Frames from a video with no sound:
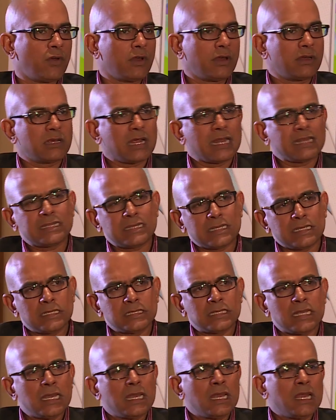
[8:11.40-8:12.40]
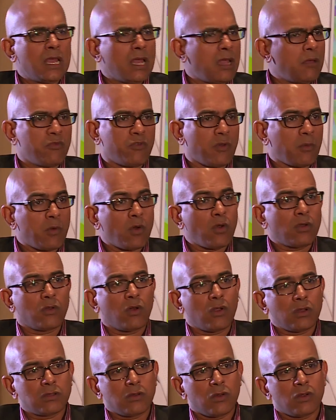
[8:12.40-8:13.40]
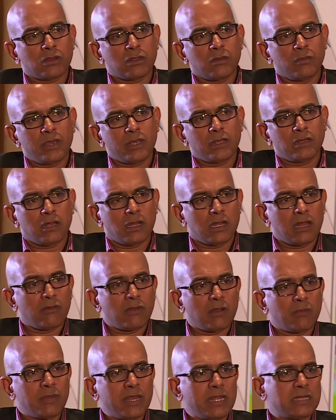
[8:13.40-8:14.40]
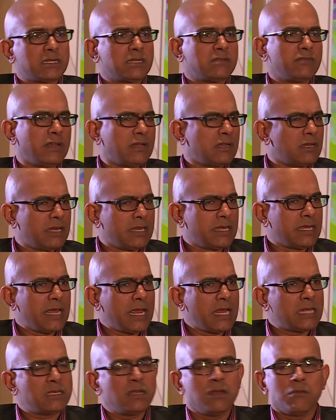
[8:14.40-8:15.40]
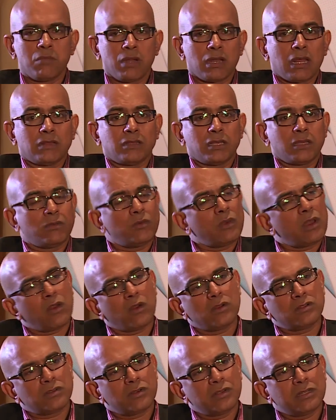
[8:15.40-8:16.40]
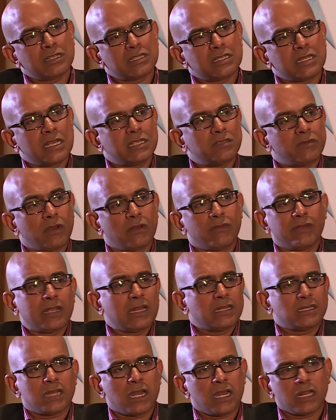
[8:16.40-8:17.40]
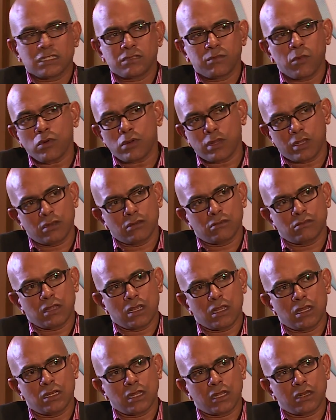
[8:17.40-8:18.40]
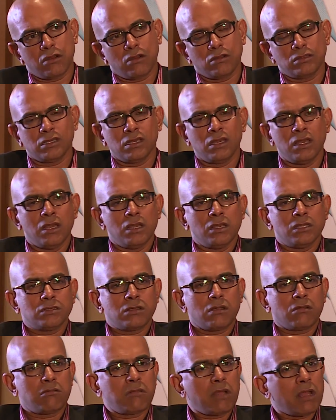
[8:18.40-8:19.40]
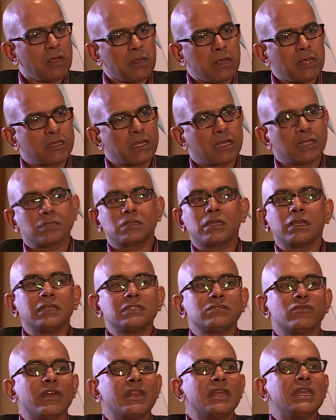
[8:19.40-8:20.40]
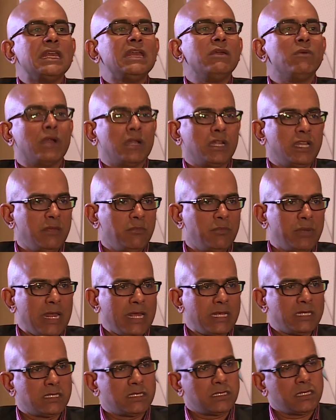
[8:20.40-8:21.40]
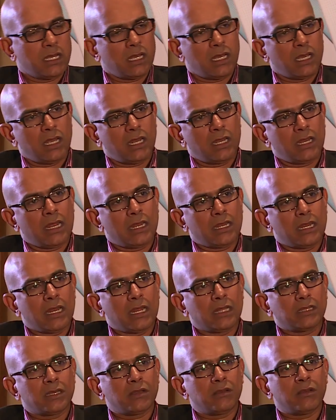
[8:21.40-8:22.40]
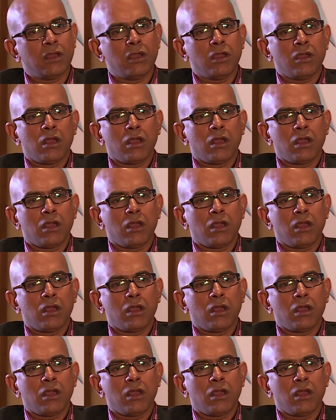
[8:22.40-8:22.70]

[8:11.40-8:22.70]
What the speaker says: foreign countries, from all the big developed nations. We're getting aid, but I think we are also in a stage where we can start exporting technology. So I think it's very evenly placed, and I think